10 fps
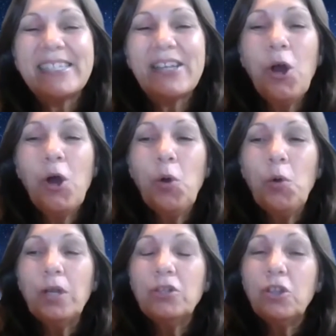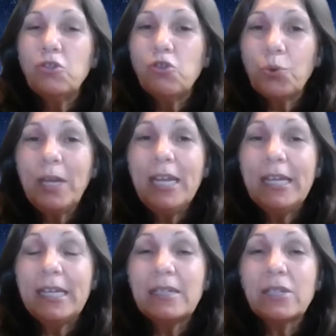So the
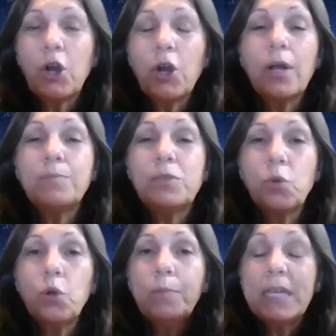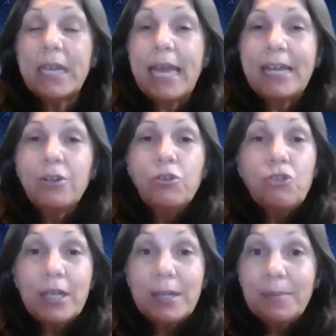trees are absorbing
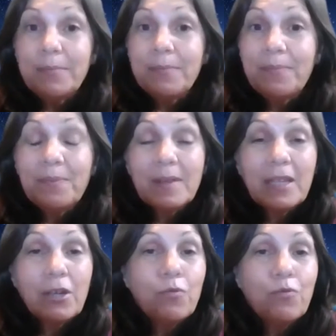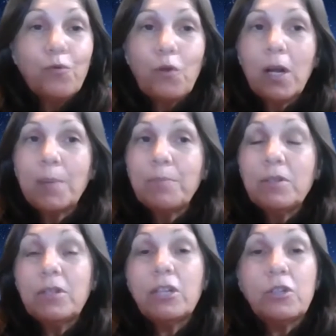energy from
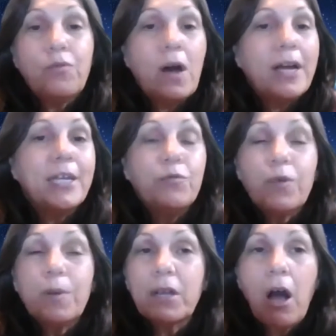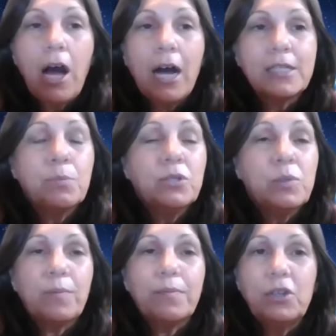the divine, from the
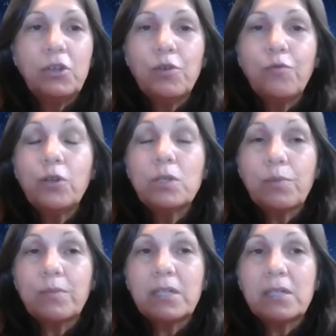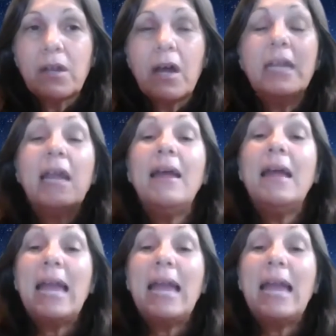cosmos, from the universe, from the sky,